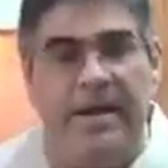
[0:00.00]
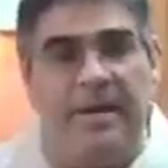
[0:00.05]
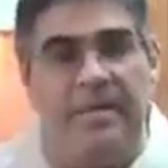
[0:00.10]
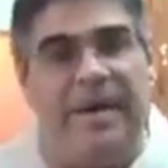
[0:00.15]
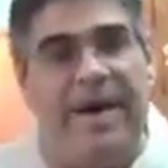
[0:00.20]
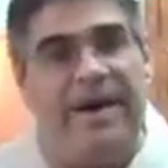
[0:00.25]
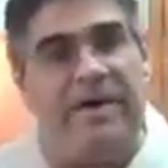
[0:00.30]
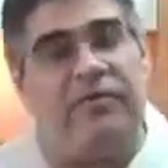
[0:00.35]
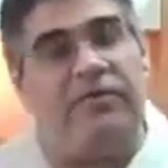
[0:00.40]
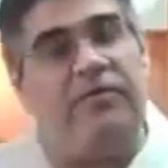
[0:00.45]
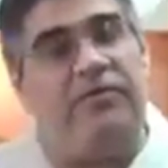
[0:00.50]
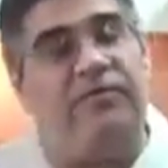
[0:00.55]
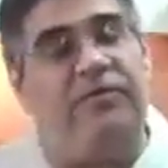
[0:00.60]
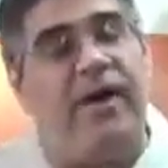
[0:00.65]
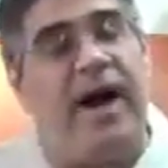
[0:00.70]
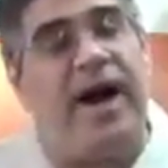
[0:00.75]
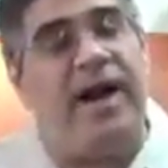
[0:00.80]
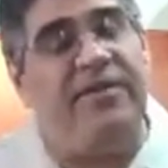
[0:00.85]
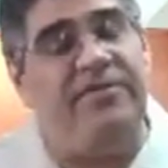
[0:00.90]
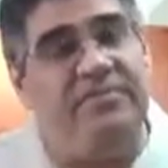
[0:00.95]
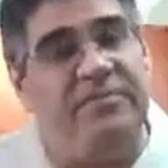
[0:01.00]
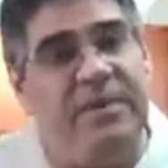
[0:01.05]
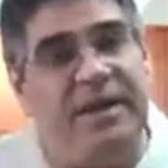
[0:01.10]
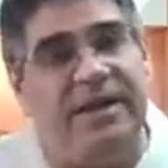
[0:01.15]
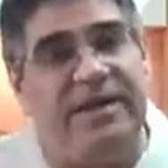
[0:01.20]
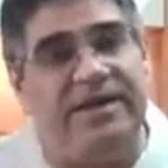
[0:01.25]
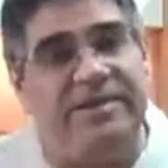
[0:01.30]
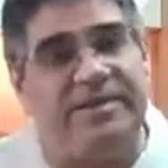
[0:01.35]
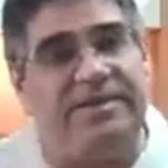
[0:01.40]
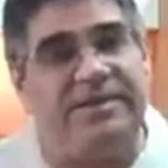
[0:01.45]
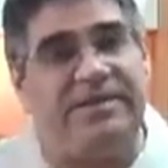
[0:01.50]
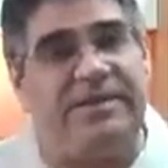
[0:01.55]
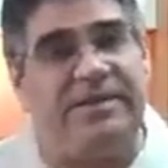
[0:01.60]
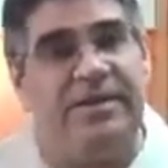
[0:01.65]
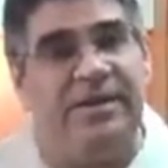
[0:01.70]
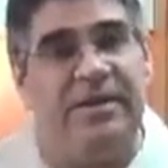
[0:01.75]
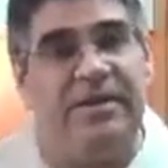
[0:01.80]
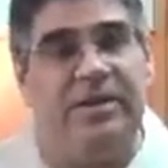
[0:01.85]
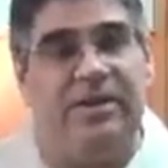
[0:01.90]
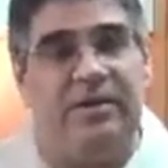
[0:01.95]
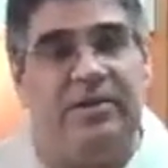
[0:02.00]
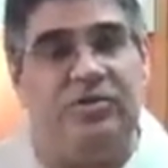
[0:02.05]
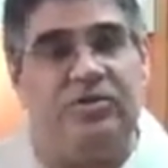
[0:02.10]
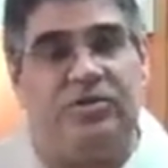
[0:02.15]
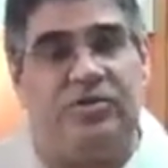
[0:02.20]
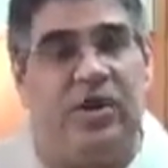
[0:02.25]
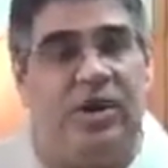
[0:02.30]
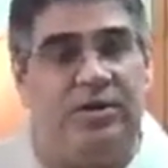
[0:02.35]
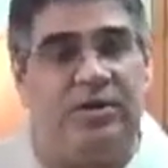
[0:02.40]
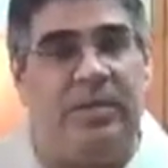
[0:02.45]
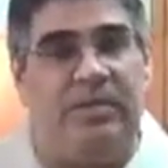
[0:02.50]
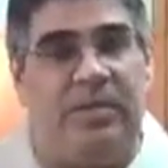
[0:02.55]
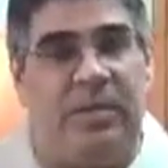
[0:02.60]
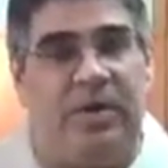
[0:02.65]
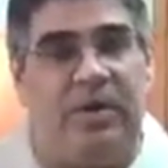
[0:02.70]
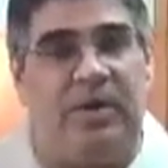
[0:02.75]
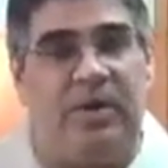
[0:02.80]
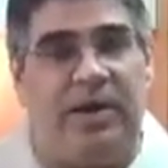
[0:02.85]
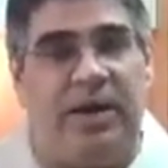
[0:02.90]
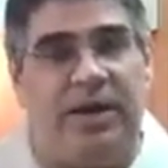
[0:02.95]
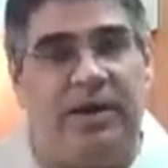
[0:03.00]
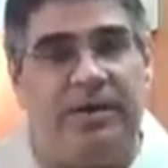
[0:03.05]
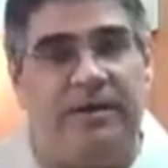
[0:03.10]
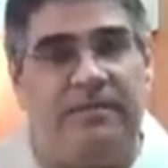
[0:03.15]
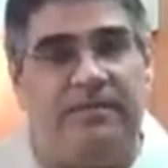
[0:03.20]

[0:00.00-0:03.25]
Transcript: about 5 minutes it'll start to percolate.